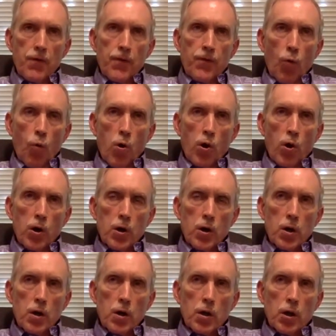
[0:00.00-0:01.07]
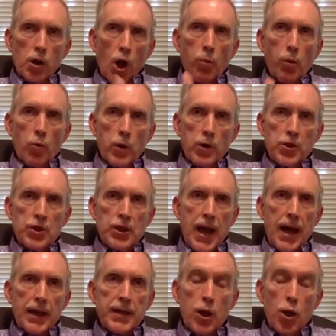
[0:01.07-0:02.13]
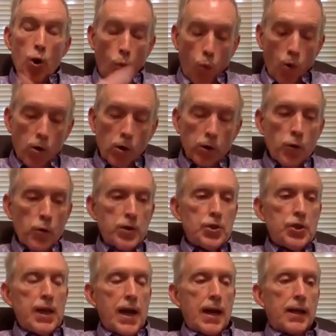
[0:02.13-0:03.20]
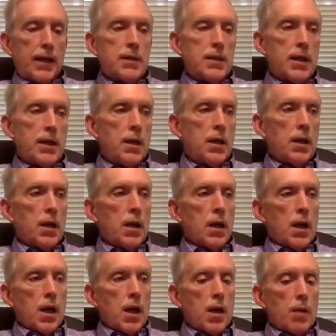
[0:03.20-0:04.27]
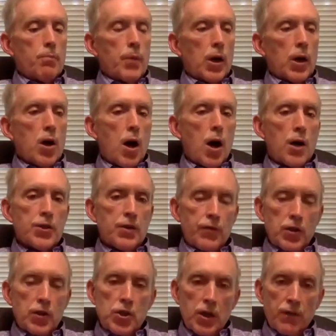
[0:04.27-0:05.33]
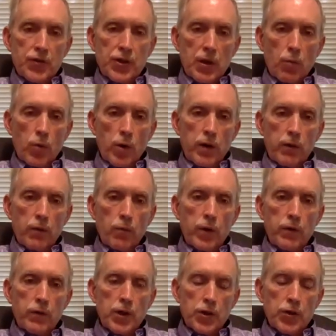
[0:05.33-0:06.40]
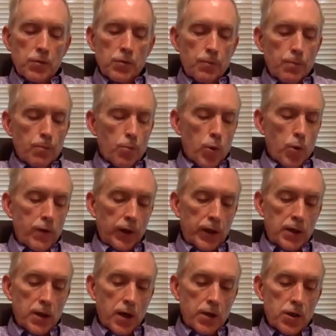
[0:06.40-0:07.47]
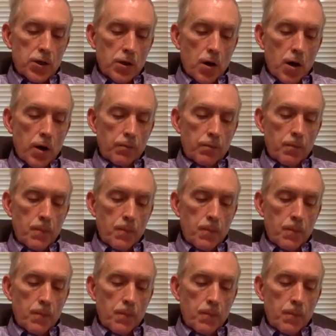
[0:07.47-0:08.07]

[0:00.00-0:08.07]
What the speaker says: for global Christianity or world Christianity because of the shifts that we just briefly touched on.